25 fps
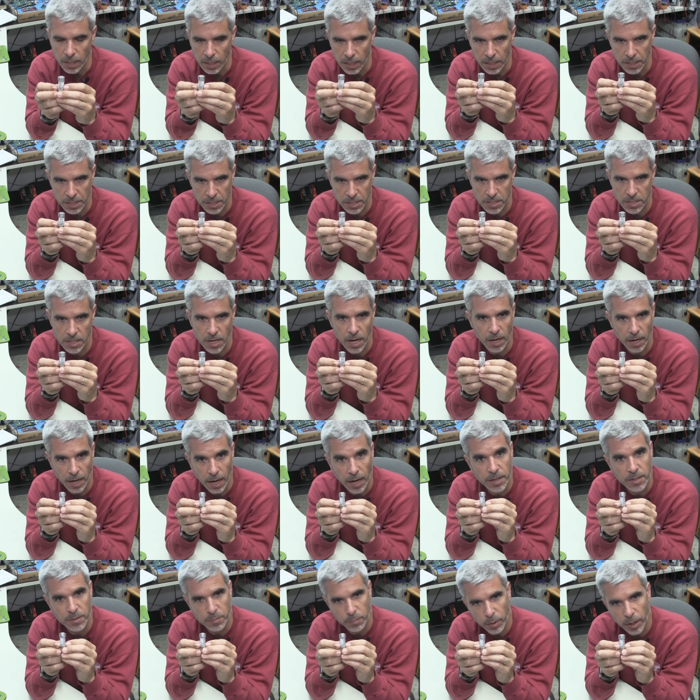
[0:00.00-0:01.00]
It's just not
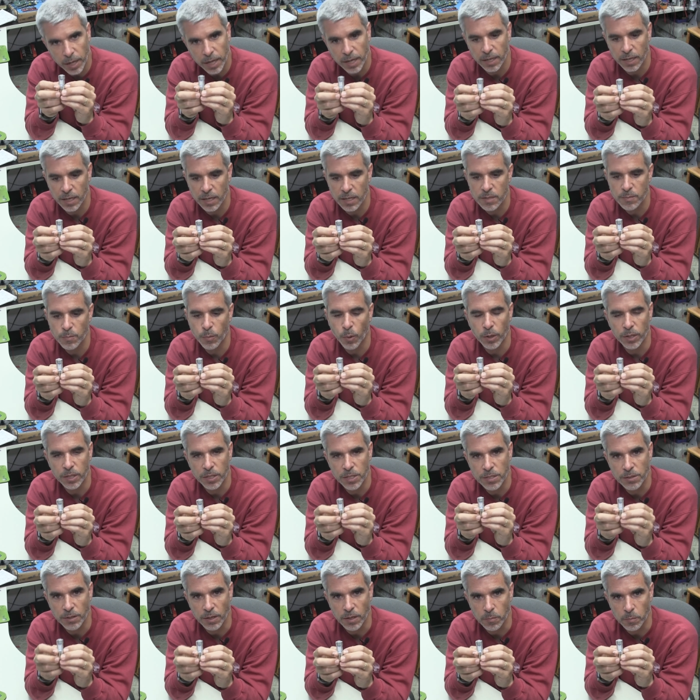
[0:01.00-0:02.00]
as bright as
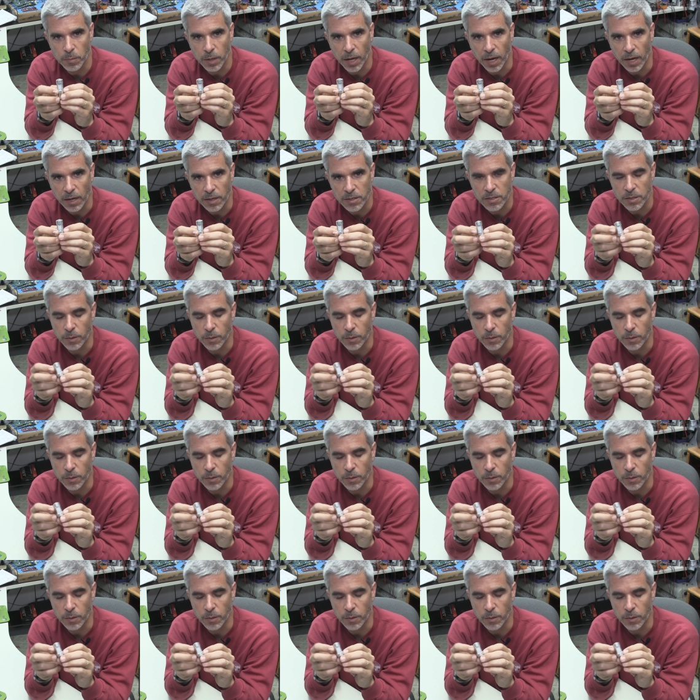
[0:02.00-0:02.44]
pointing straight back.